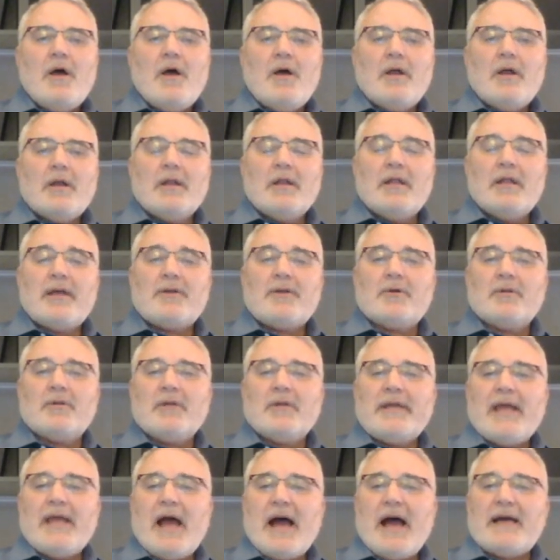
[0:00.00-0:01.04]

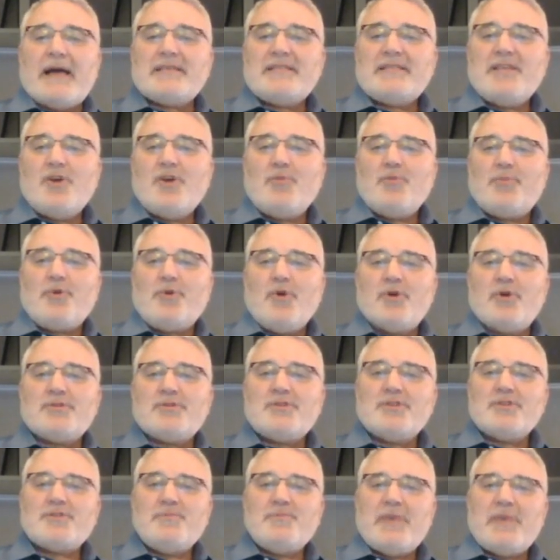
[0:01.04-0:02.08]
Literally,
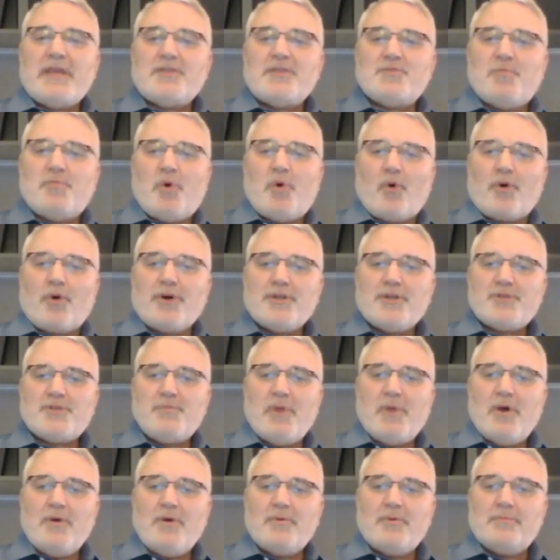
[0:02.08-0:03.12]
osteoporosis means porous
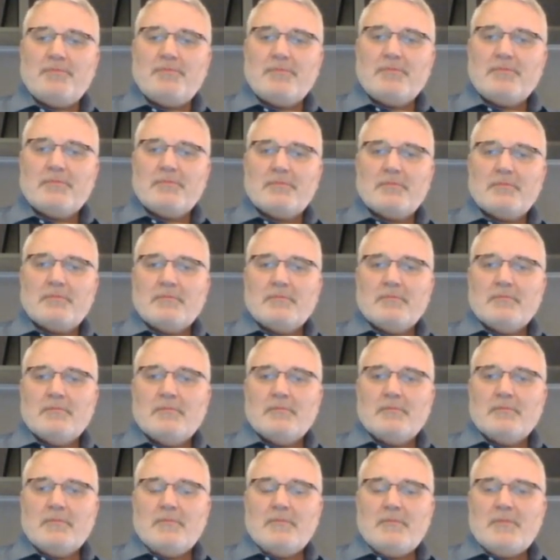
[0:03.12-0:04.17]
bone.
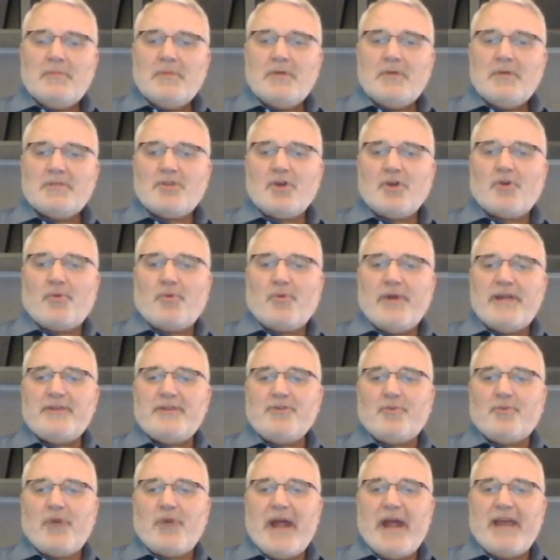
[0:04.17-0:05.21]
It's a
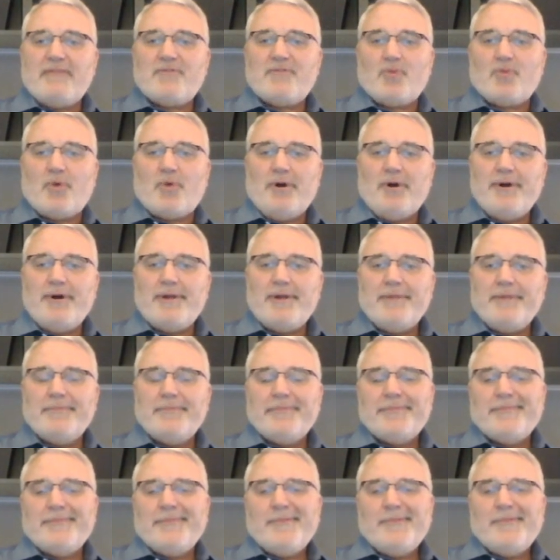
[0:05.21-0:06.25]
Greek-derived word.
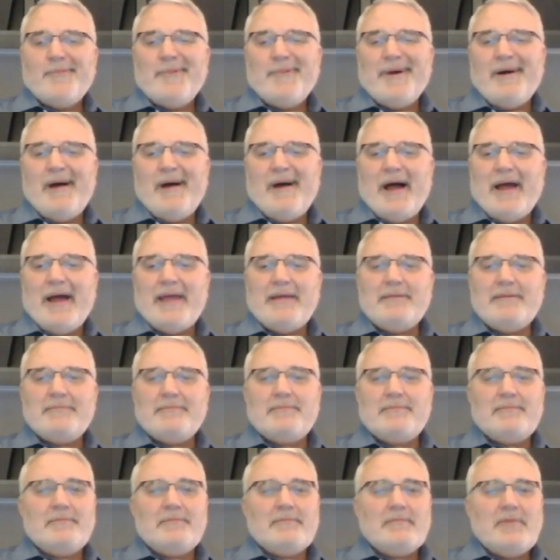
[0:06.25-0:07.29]
Well, I,
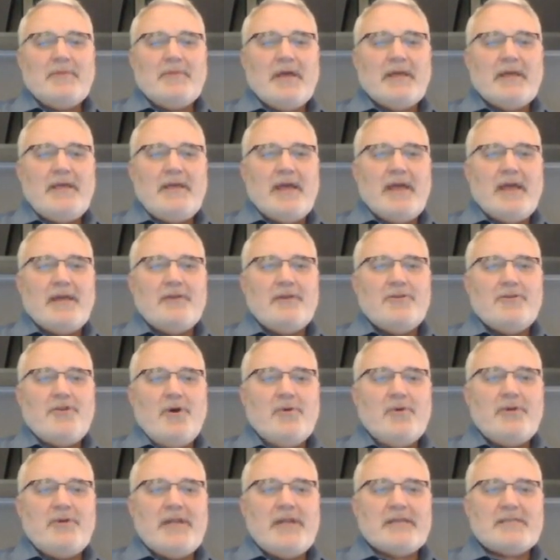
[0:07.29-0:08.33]
again,
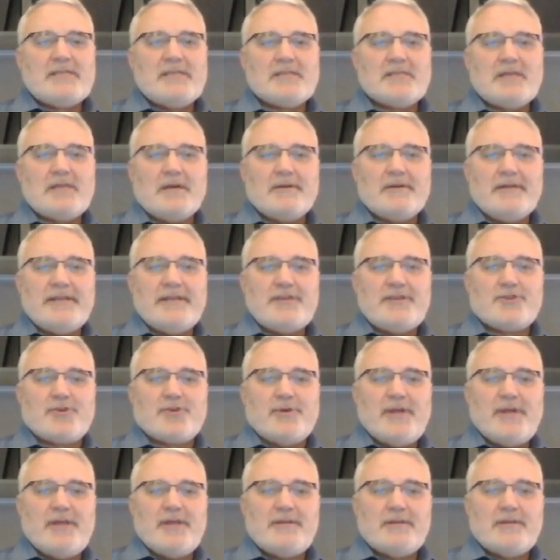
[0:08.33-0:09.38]
don't necessarily
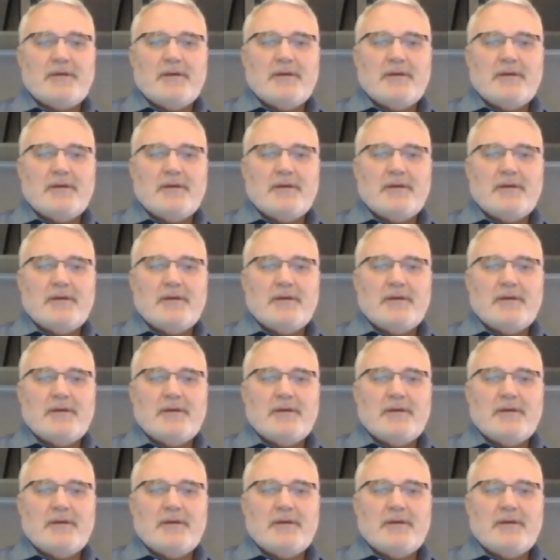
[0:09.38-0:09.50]
treat